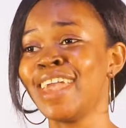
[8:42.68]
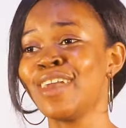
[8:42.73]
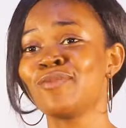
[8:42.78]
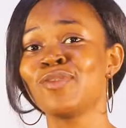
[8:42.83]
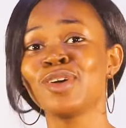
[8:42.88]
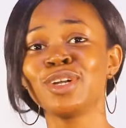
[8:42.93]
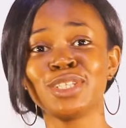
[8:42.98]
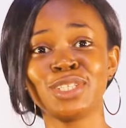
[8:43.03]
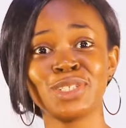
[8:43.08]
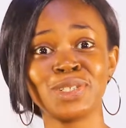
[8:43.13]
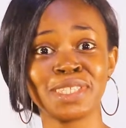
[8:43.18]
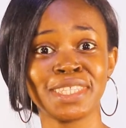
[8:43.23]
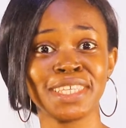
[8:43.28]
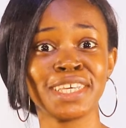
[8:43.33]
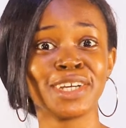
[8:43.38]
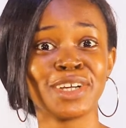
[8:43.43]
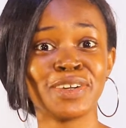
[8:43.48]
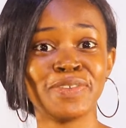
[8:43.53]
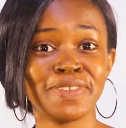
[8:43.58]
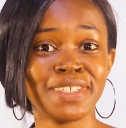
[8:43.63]
What do you
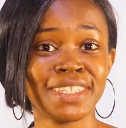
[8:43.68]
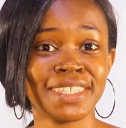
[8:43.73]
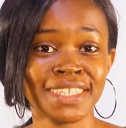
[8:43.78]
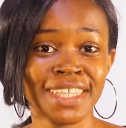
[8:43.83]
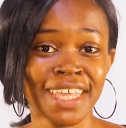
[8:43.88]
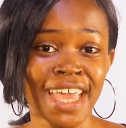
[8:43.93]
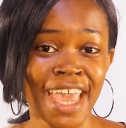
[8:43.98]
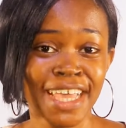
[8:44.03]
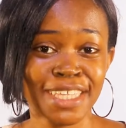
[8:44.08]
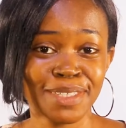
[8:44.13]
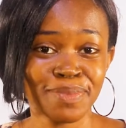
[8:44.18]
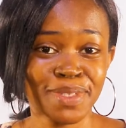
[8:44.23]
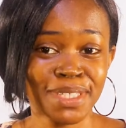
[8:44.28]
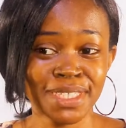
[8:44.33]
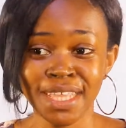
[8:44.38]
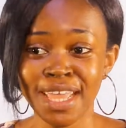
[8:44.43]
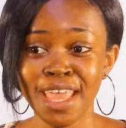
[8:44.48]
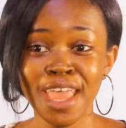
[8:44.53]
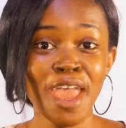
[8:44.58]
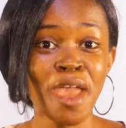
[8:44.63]
think of this, guys?
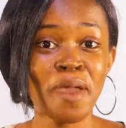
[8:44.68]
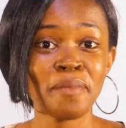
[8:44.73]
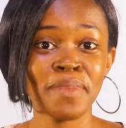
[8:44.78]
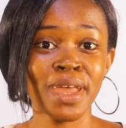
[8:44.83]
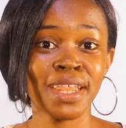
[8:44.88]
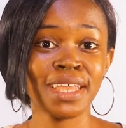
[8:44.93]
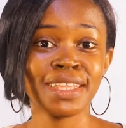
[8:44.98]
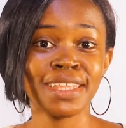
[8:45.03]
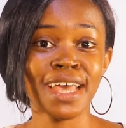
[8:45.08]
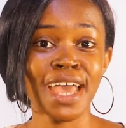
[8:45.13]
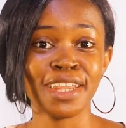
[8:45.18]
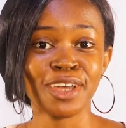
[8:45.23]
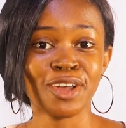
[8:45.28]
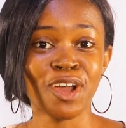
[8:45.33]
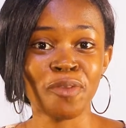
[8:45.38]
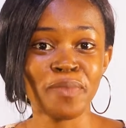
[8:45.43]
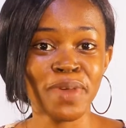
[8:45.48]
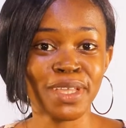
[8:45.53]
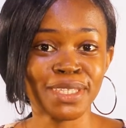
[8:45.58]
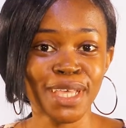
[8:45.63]
Please, let me die in the
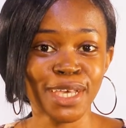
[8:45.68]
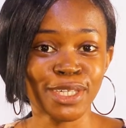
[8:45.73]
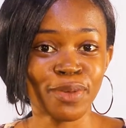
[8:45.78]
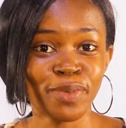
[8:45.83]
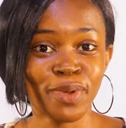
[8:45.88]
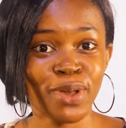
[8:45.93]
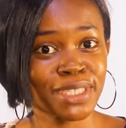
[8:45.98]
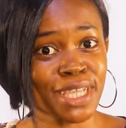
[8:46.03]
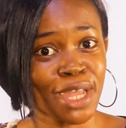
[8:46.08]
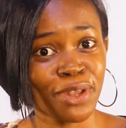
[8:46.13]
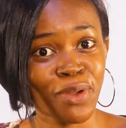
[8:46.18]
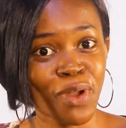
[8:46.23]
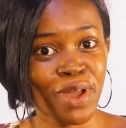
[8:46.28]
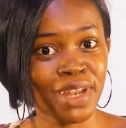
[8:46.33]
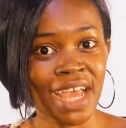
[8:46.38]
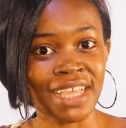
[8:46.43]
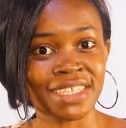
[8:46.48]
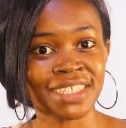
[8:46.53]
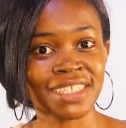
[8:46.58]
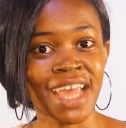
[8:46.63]
comment section because I don't
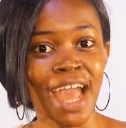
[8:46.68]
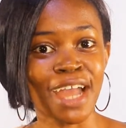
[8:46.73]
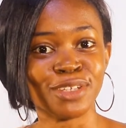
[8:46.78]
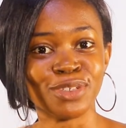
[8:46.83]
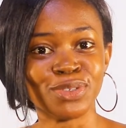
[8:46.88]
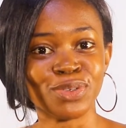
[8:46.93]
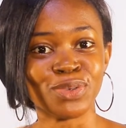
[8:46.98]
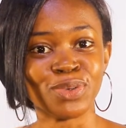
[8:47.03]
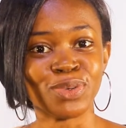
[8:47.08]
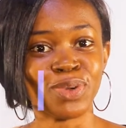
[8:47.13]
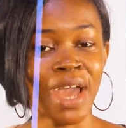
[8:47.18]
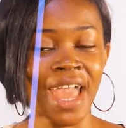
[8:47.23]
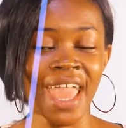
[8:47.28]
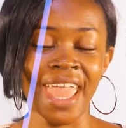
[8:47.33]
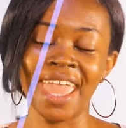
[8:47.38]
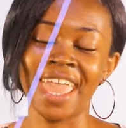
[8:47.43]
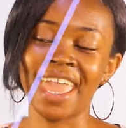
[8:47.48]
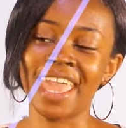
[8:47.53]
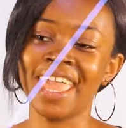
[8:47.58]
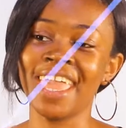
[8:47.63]
understand, though.
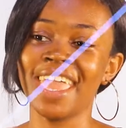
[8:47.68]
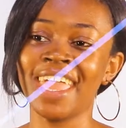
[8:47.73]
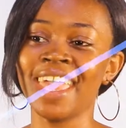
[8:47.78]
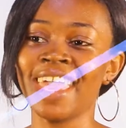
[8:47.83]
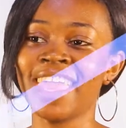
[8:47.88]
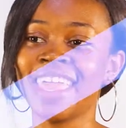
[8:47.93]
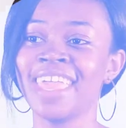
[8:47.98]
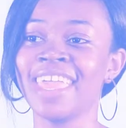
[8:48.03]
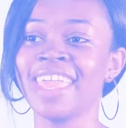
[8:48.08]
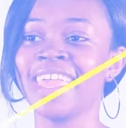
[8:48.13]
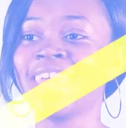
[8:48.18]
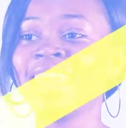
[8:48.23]
Hey,